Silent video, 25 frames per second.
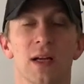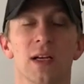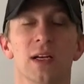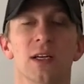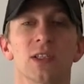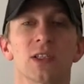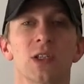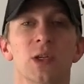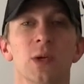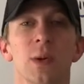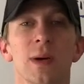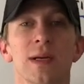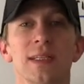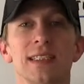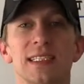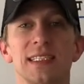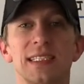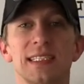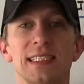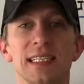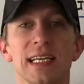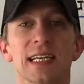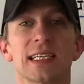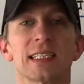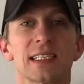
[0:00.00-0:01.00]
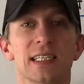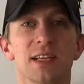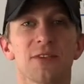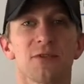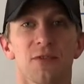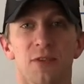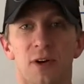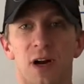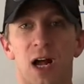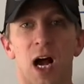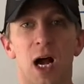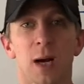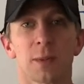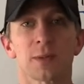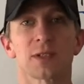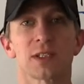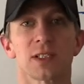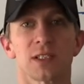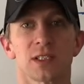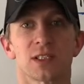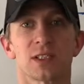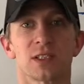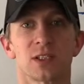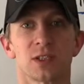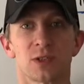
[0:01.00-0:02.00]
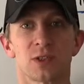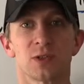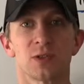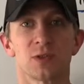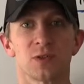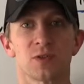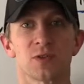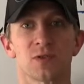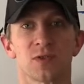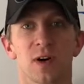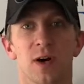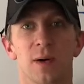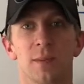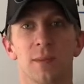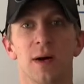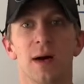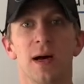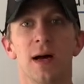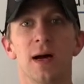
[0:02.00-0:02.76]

So you had 6 different options to choose from